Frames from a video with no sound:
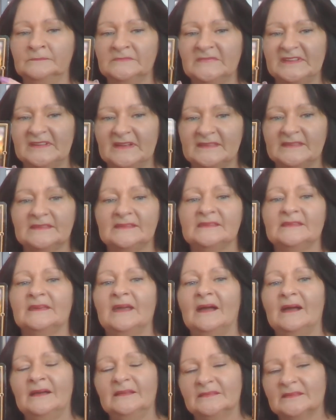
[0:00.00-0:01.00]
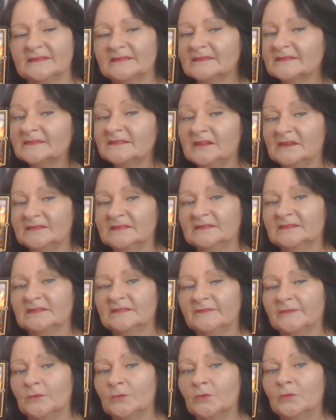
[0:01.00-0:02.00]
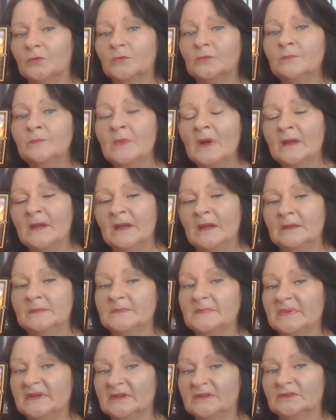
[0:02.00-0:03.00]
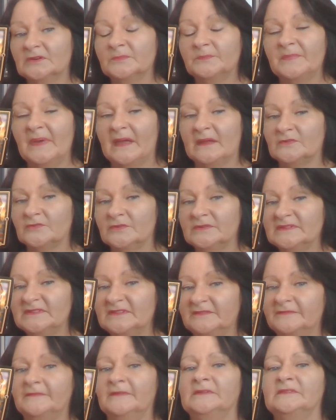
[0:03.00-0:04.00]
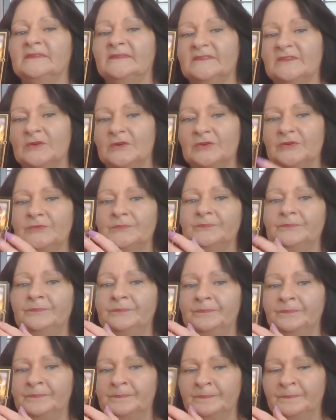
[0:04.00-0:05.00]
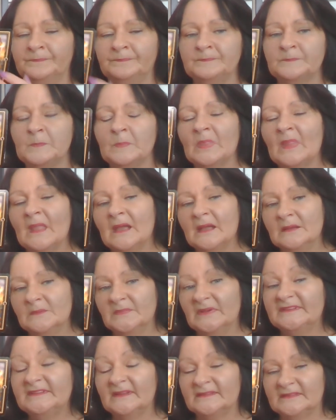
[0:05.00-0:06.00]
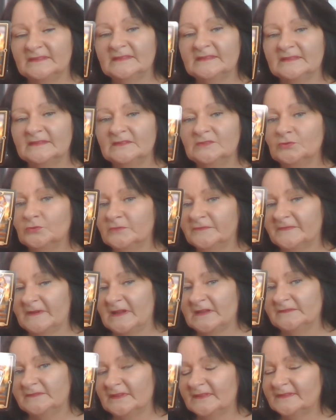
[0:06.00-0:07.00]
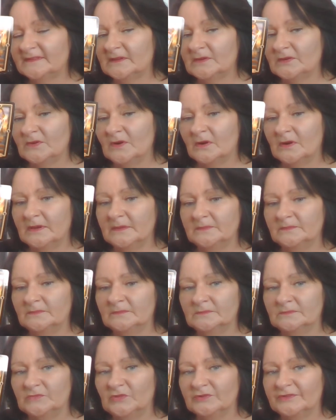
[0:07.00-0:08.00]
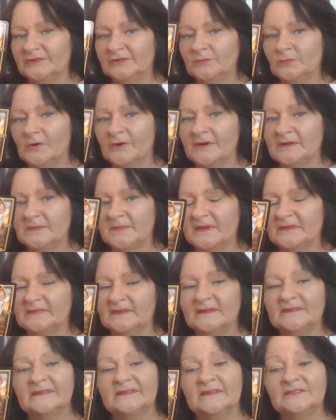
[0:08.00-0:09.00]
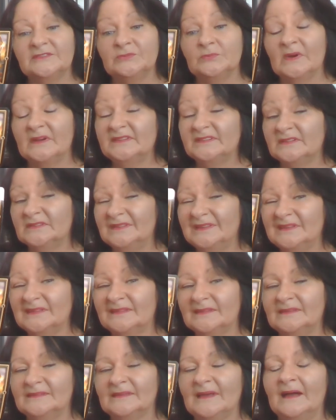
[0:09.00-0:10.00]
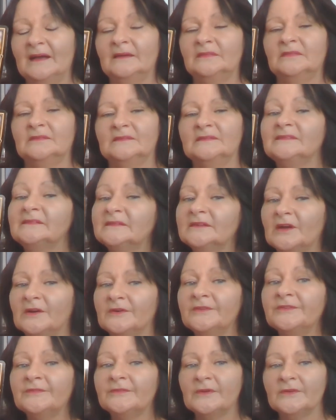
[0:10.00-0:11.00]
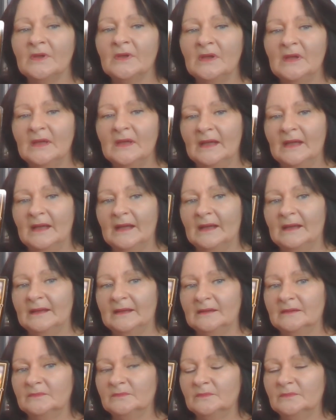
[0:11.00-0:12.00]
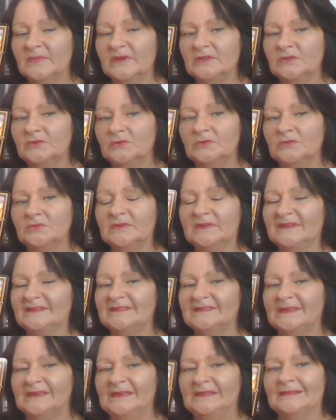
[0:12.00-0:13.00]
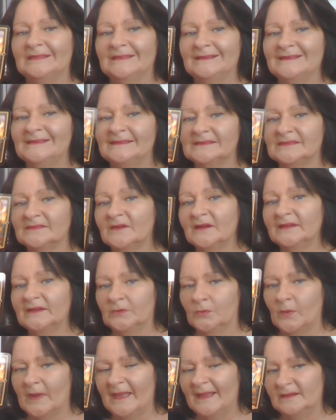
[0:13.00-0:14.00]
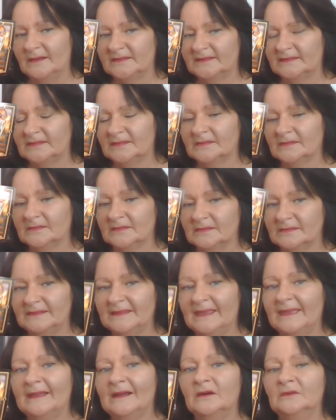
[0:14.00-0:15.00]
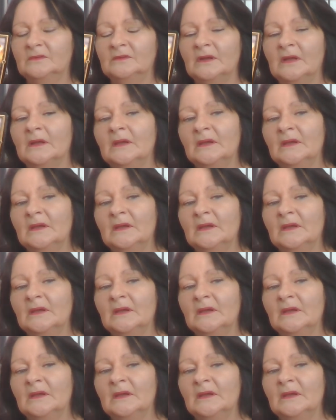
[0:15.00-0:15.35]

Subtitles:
Justice card, this is justice for all, be it good, bad, or indifferent. So the justice in your favour. So I'm not too worried about that situation. Yes, these are hard things to go through, but you need to end this cycle out now.